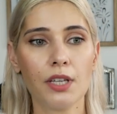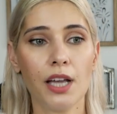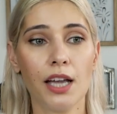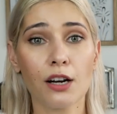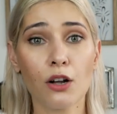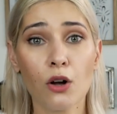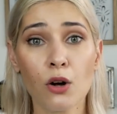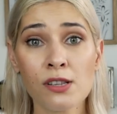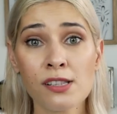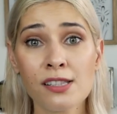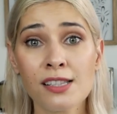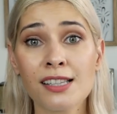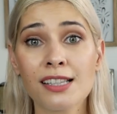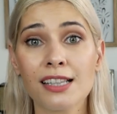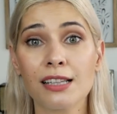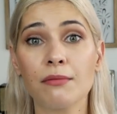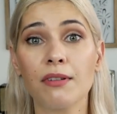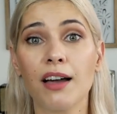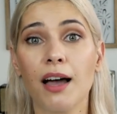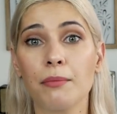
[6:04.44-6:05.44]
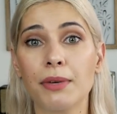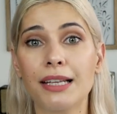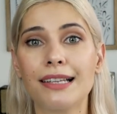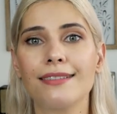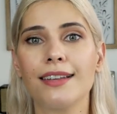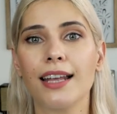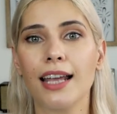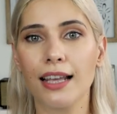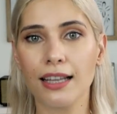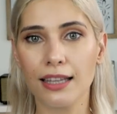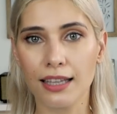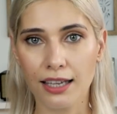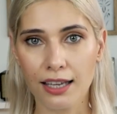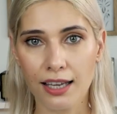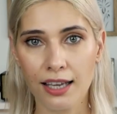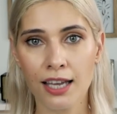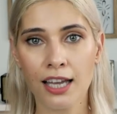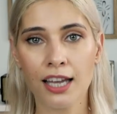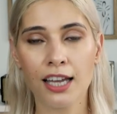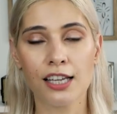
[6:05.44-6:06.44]
And constantly, I mean daily.
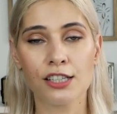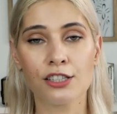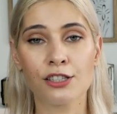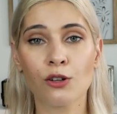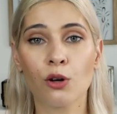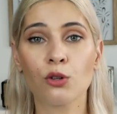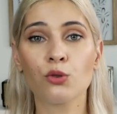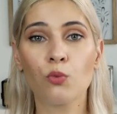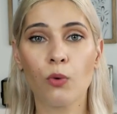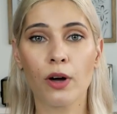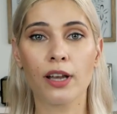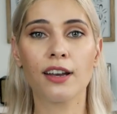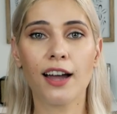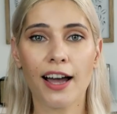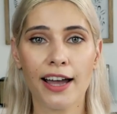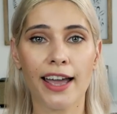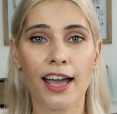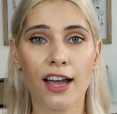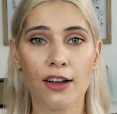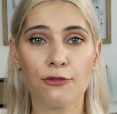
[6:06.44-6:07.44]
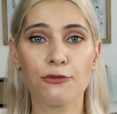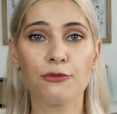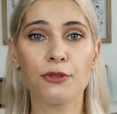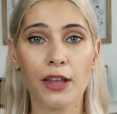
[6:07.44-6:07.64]
It's not when I have